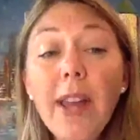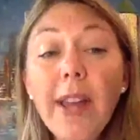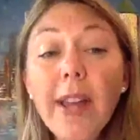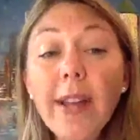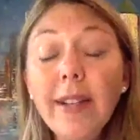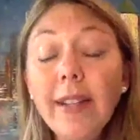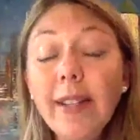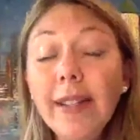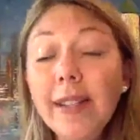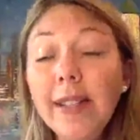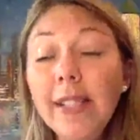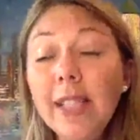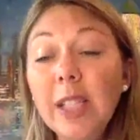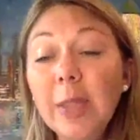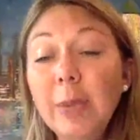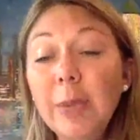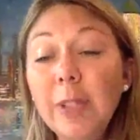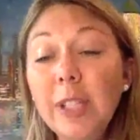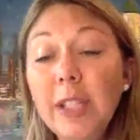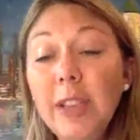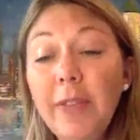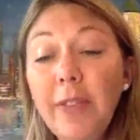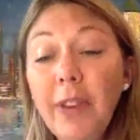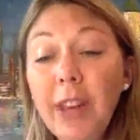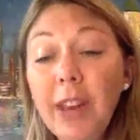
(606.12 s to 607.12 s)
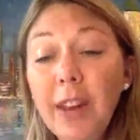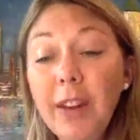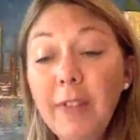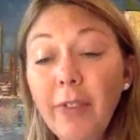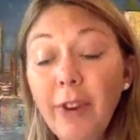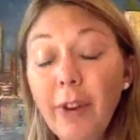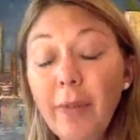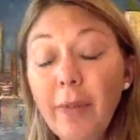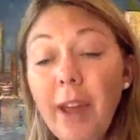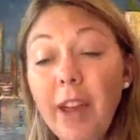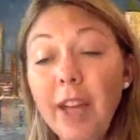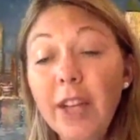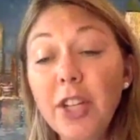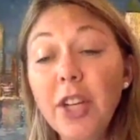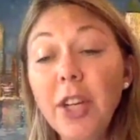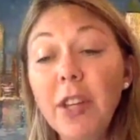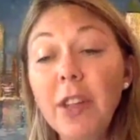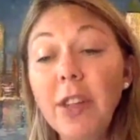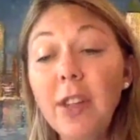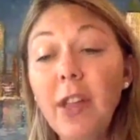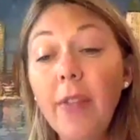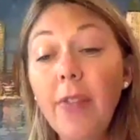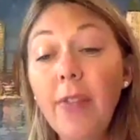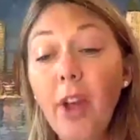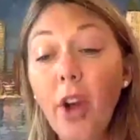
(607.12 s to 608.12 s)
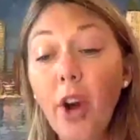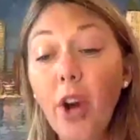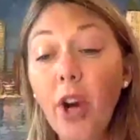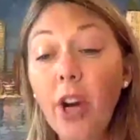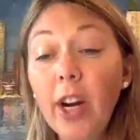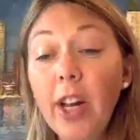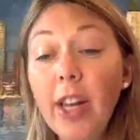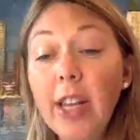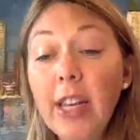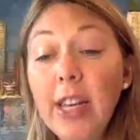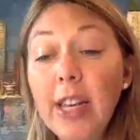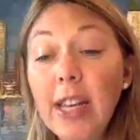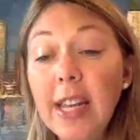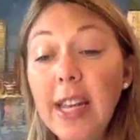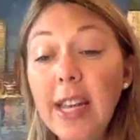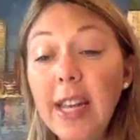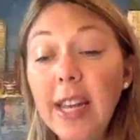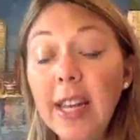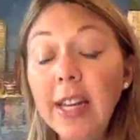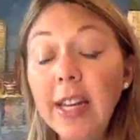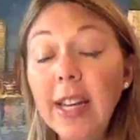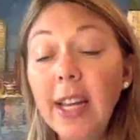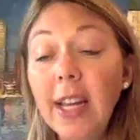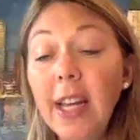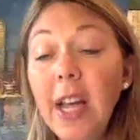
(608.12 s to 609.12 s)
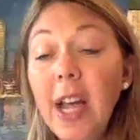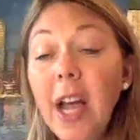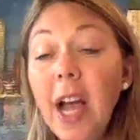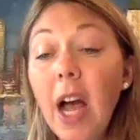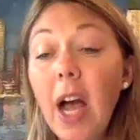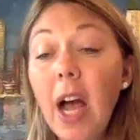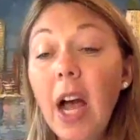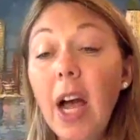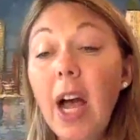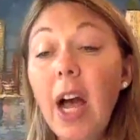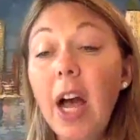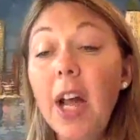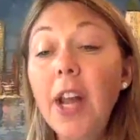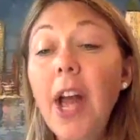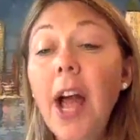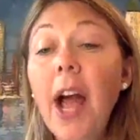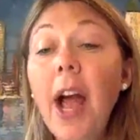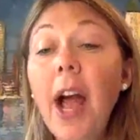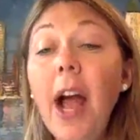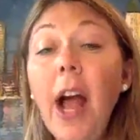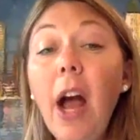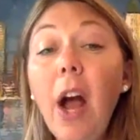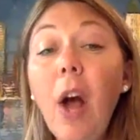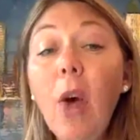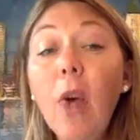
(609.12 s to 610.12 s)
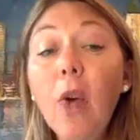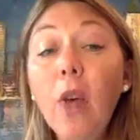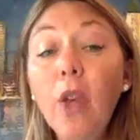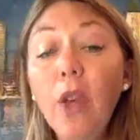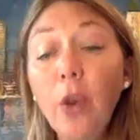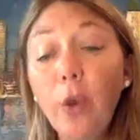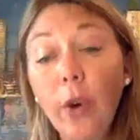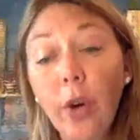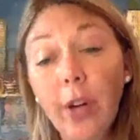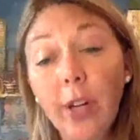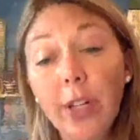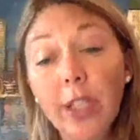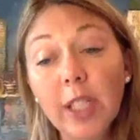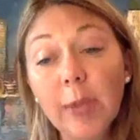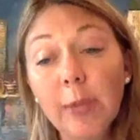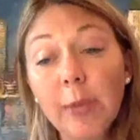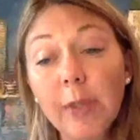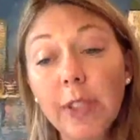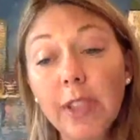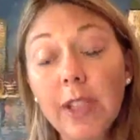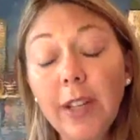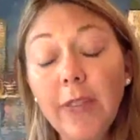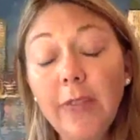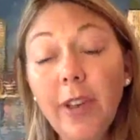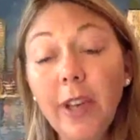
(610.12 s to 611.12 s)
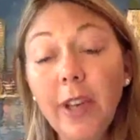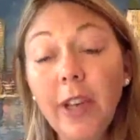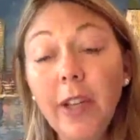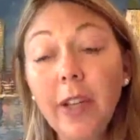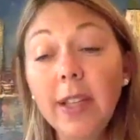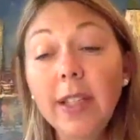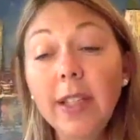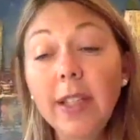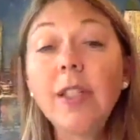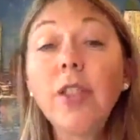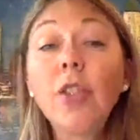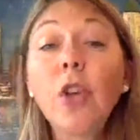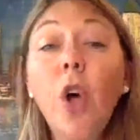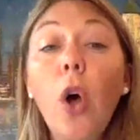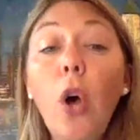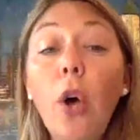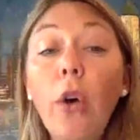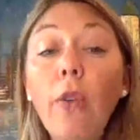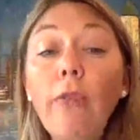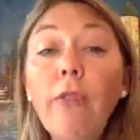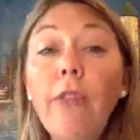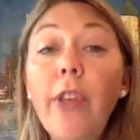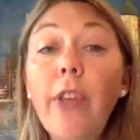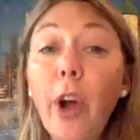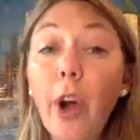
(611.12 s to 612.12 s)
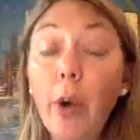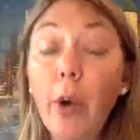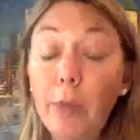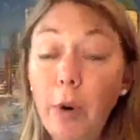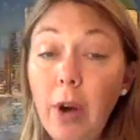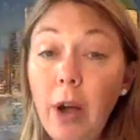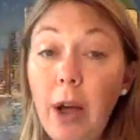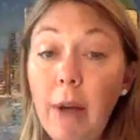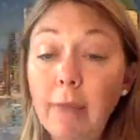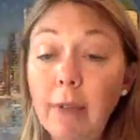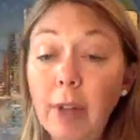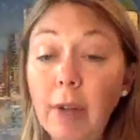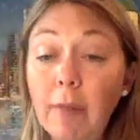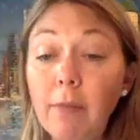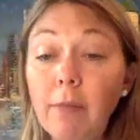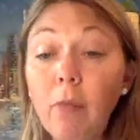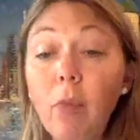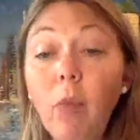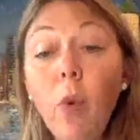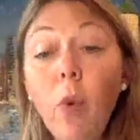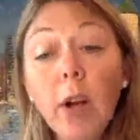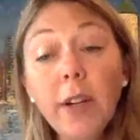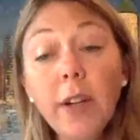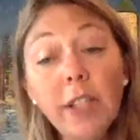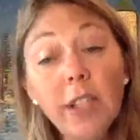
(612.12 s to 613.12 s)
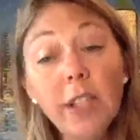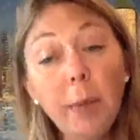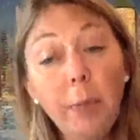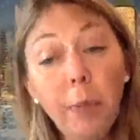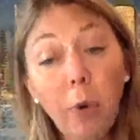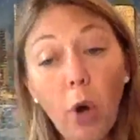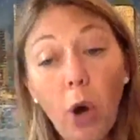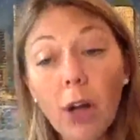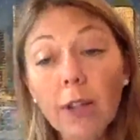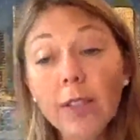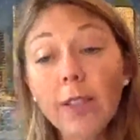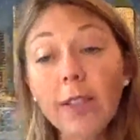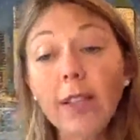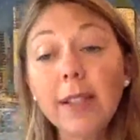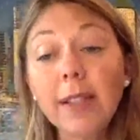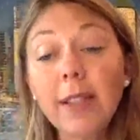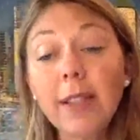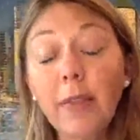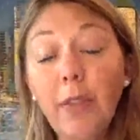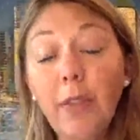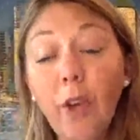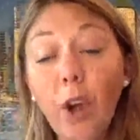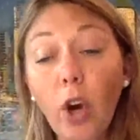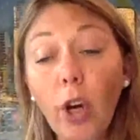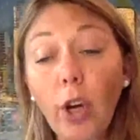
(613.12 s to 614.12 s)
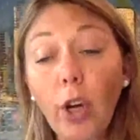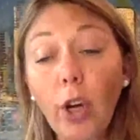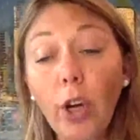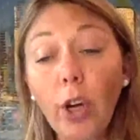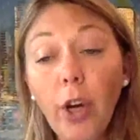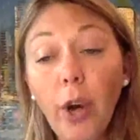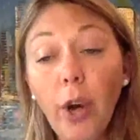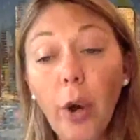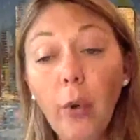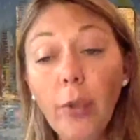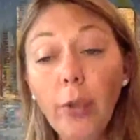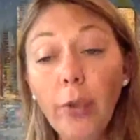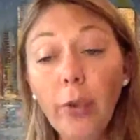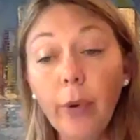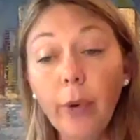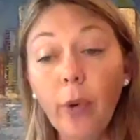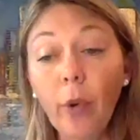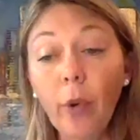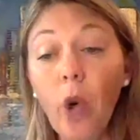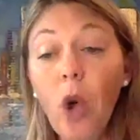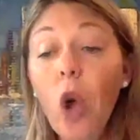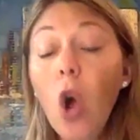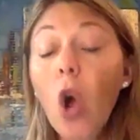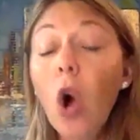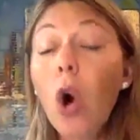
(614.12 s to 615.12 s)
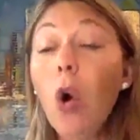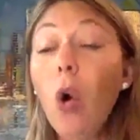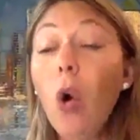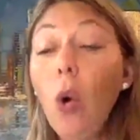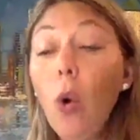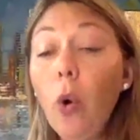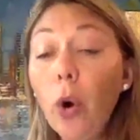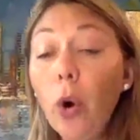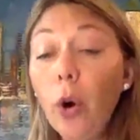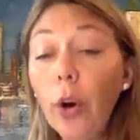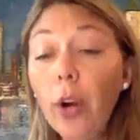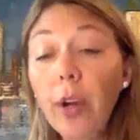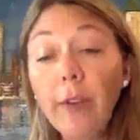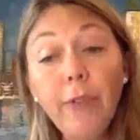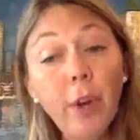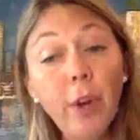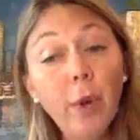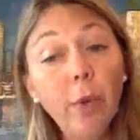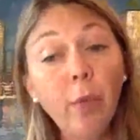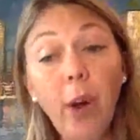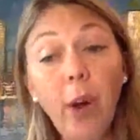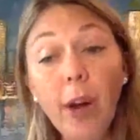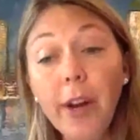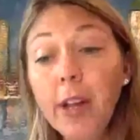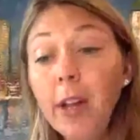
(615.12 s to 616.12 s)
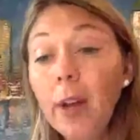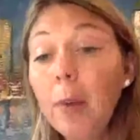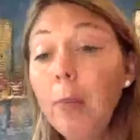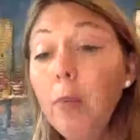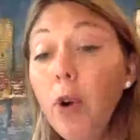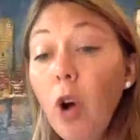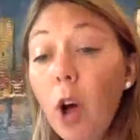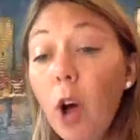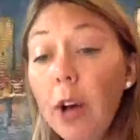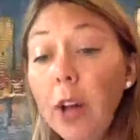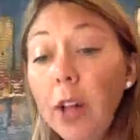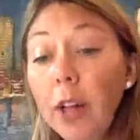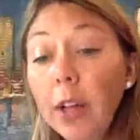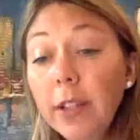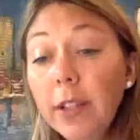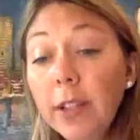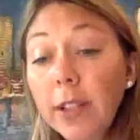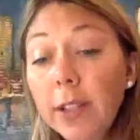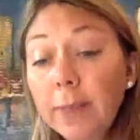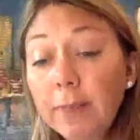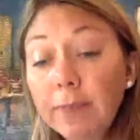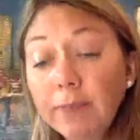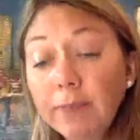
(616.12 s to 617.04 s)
is the specific information that they're going to need on how you're going to specifically solve their problem? What's the process that they're going to go through? Or if you're running a product,